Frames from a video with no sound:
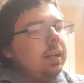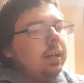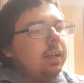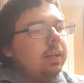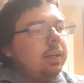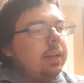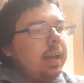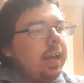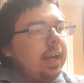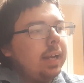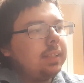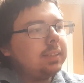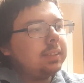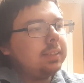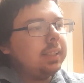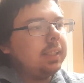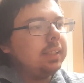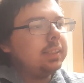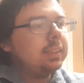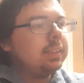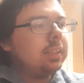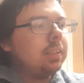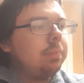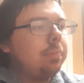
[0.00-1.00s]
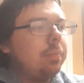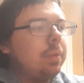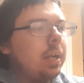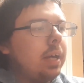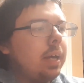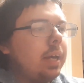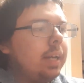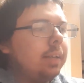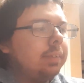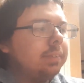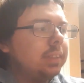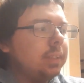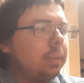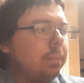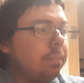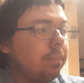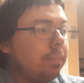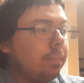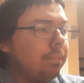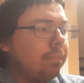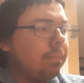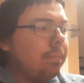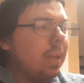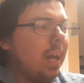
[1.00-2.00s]
next is
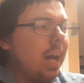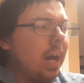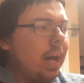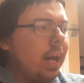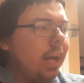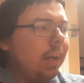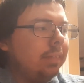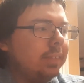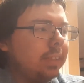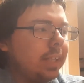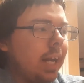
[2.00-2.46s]
some knives